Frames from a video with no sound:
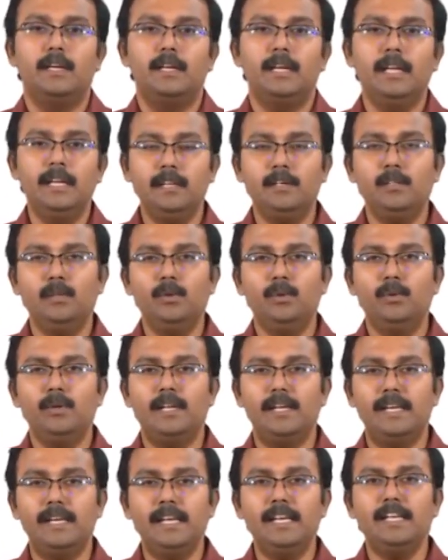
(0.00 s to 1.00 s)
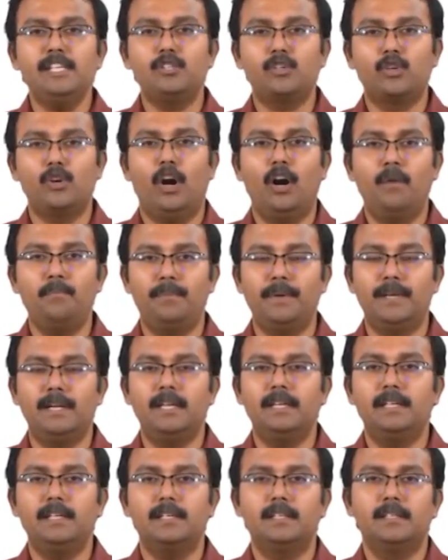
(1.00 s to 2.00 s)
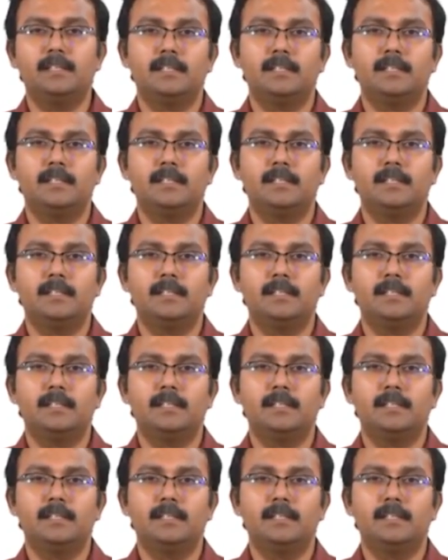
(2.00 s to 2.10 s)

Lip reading: Include each component